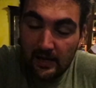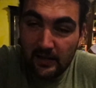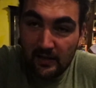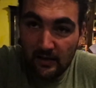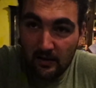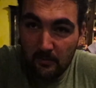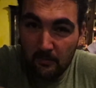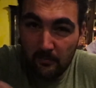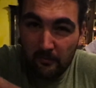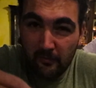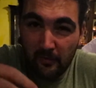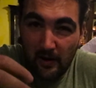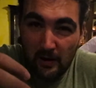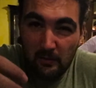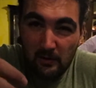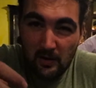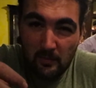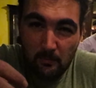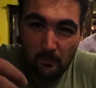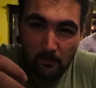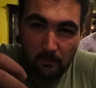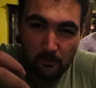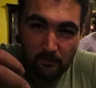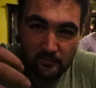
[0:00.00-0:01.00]
in a
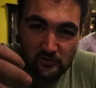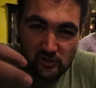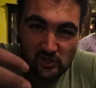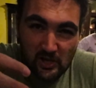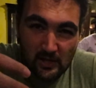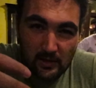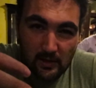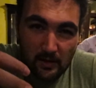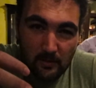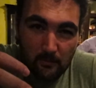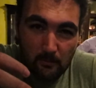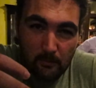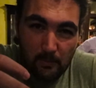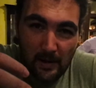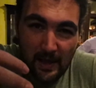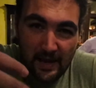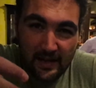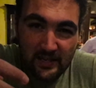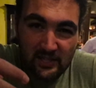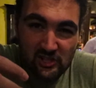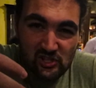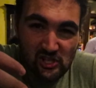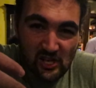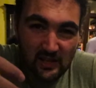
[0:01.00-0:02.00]
very
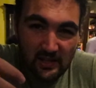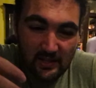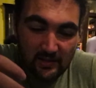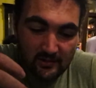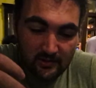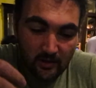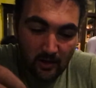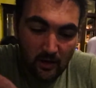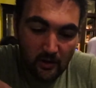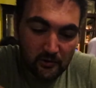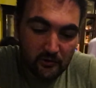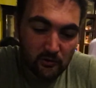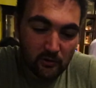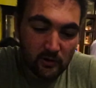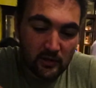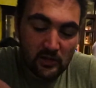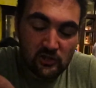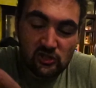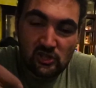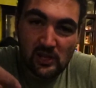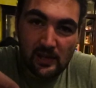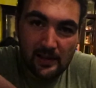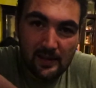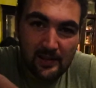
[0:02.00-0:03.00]
black chili sauce, so the
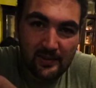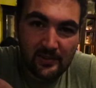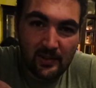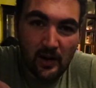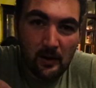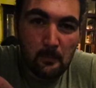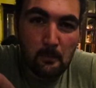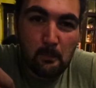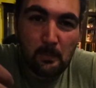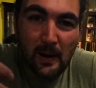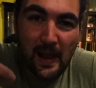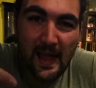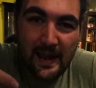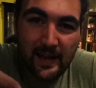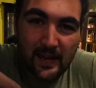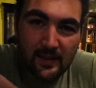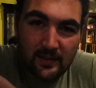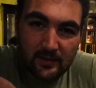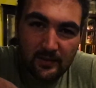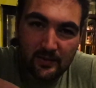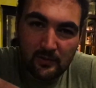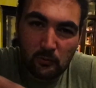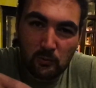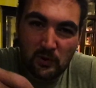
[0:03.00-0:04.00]
chilies are
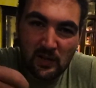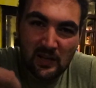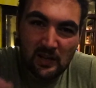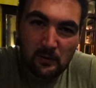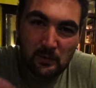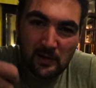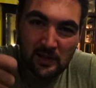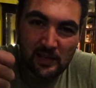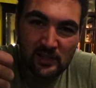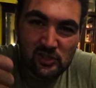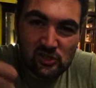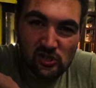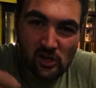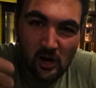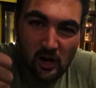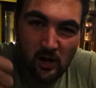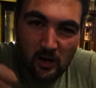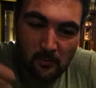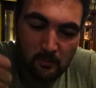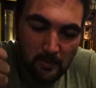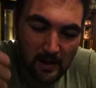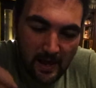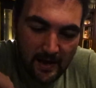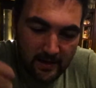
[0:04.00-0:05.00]
blackened, really
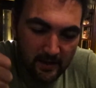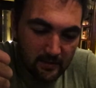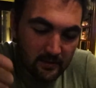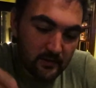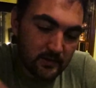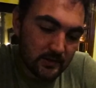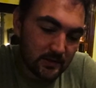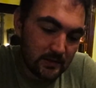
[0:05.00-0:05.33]
char blackened.